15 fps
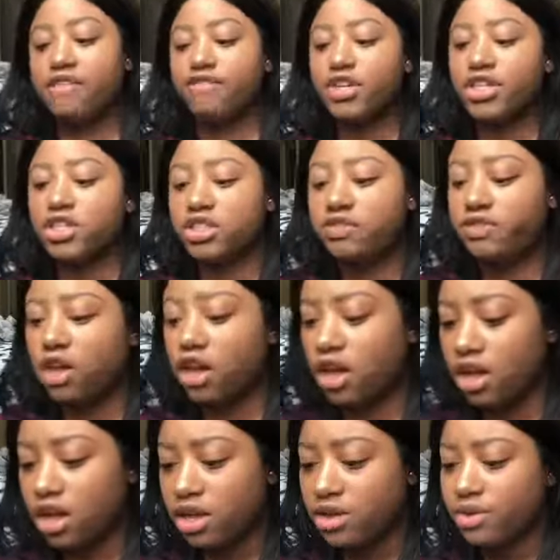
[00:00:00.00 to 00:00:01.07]
first of
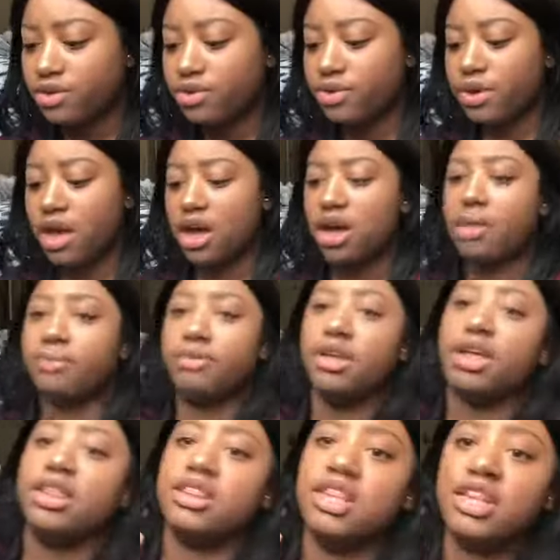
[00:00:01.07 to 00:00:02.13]
all,
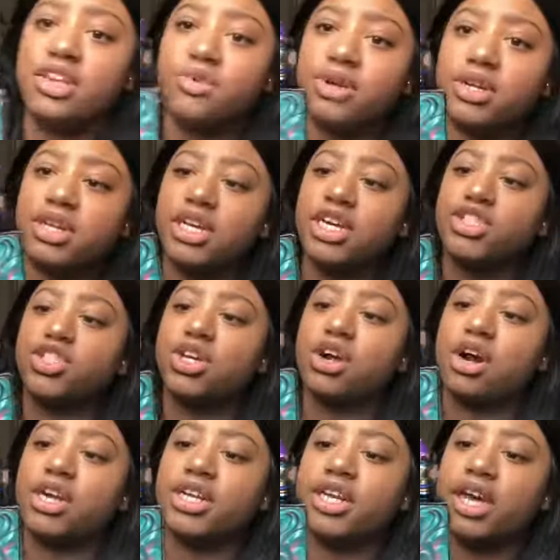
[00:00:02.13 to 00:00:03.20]
then you want to look at your
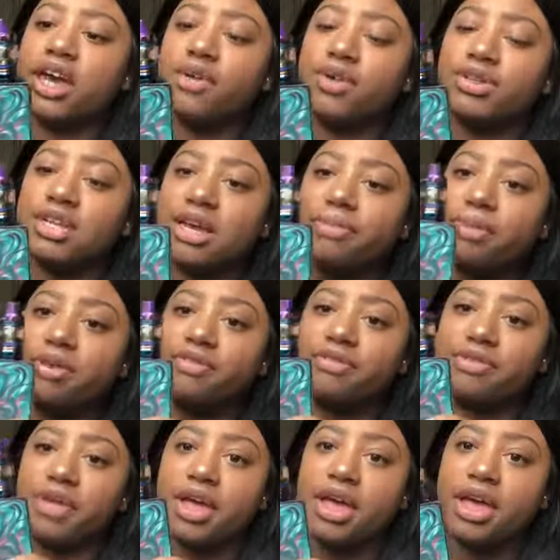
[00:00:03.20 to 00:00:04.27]
RDA. What type
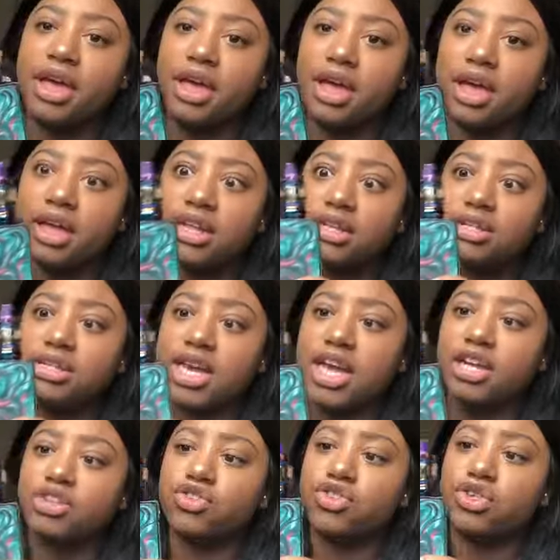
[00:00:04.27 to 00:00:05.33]
of
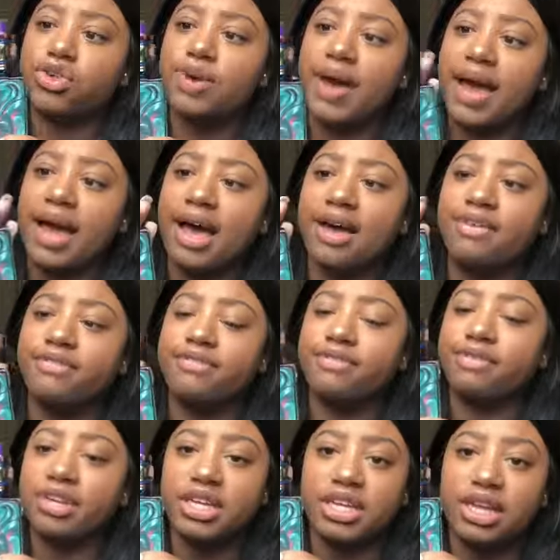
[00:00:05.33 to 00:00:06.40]
tank do you have?
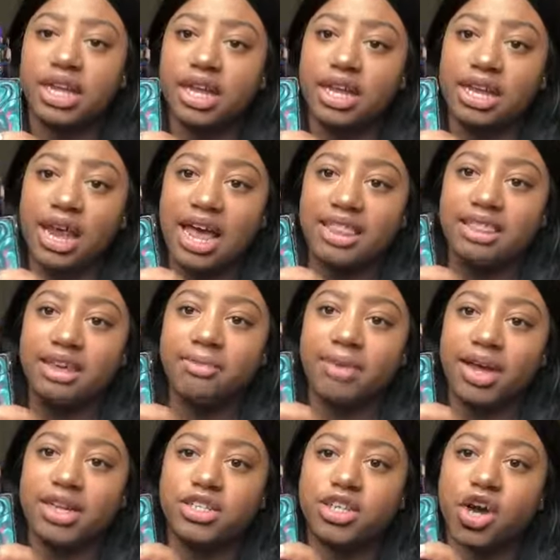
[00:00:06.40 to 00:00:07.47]
And I think
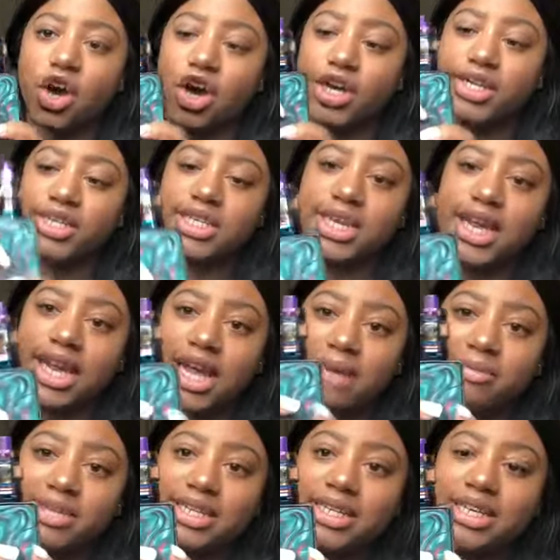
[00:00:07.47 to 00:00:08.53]
mine is a RDA, I
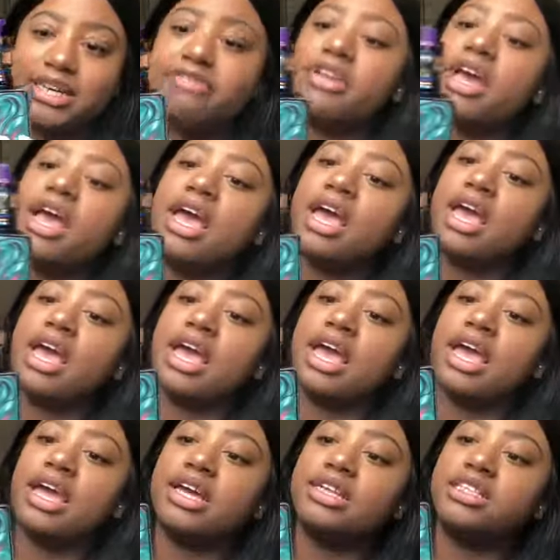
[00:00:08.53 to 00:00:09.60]
believe.
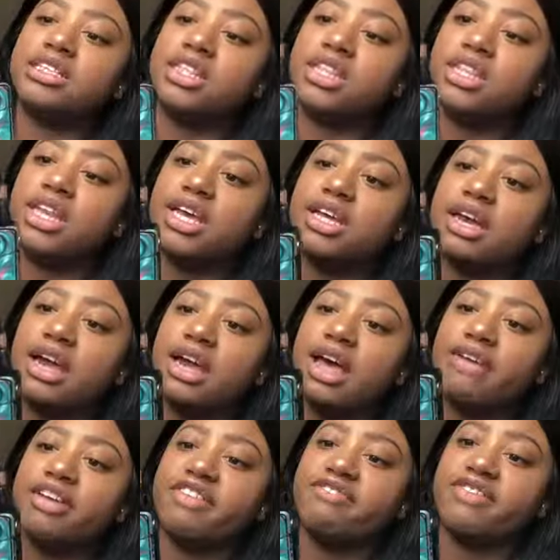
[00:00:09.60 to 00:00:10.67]
And then I
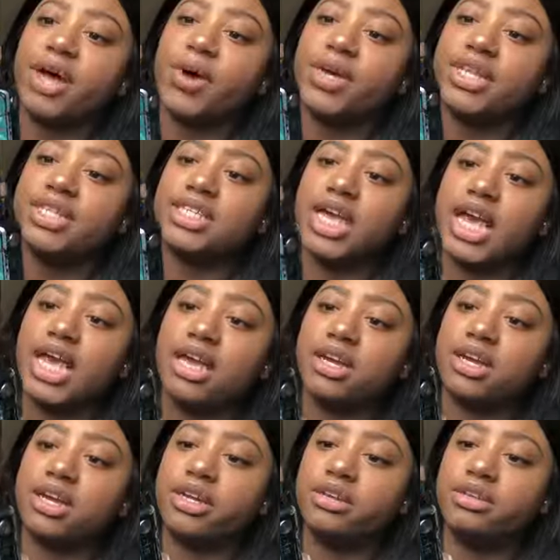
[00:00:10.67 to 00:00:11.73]
have a Falcon
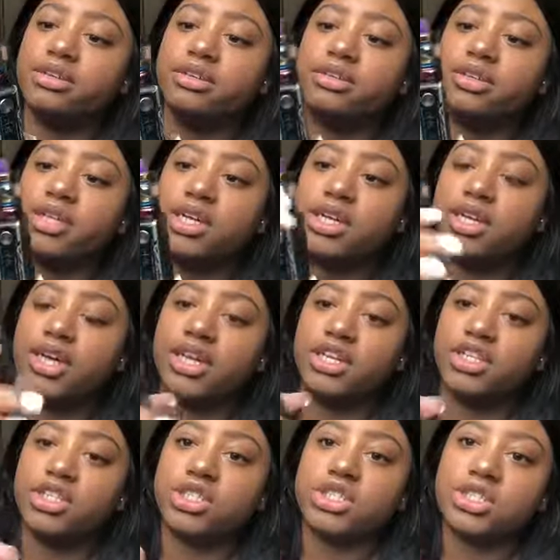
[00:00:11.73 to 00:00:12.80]
tank,
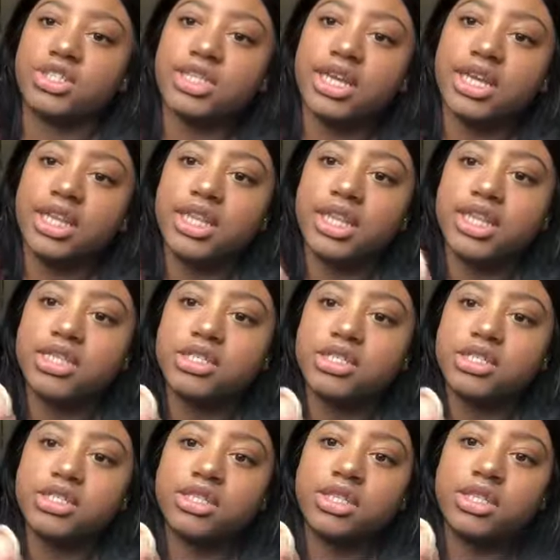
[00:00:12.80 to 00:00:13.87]
and it just looks like
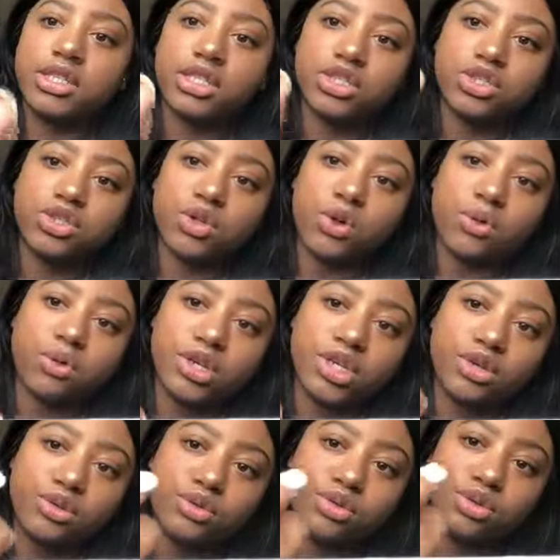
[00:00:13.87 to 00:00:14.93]
this. It looks so
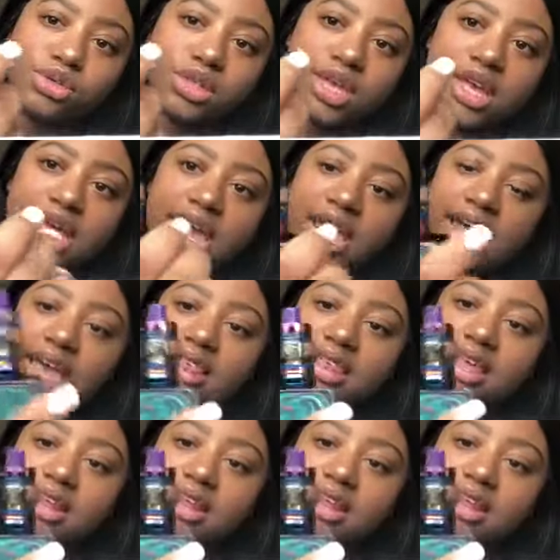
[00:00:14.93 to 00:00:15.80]
cute. And